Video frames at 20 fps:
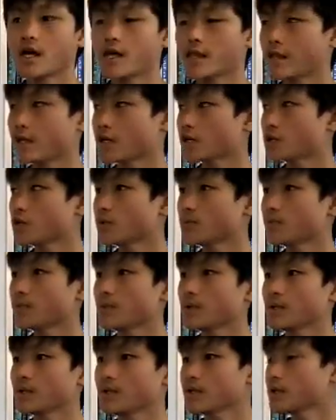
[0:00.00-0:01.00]
There could
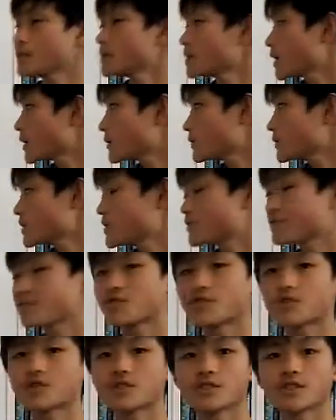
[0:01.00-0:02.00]
be
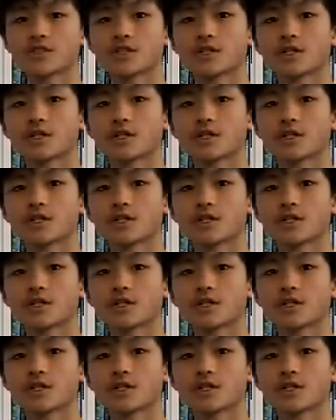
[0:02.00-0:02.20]
different